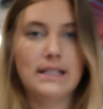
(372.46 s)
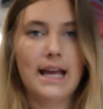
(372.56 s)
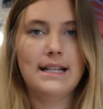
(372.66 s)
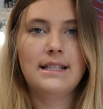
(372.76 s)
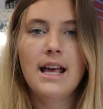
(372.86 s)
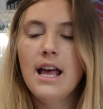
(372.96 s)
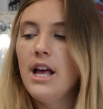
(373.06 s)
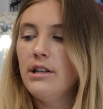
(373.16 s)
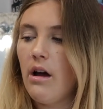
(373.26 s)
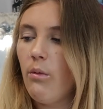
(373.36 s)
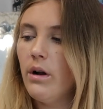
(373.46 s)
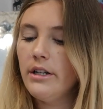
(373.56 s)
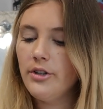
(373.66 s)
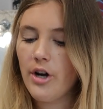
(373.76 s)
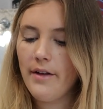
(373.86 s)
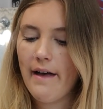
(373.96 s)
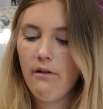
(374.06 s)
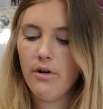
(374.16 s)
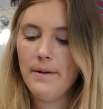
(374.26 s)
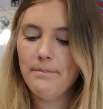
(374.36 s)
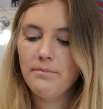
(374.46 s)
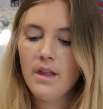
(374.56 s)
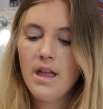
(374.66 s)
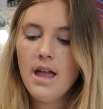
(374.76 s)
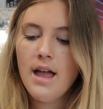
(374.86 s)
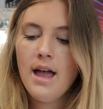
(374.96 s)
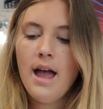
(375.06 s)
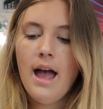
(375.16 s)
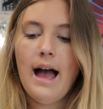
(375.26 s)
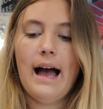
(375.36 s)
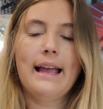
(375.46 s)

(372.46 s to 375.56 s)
gets. So I wanted to try that one. I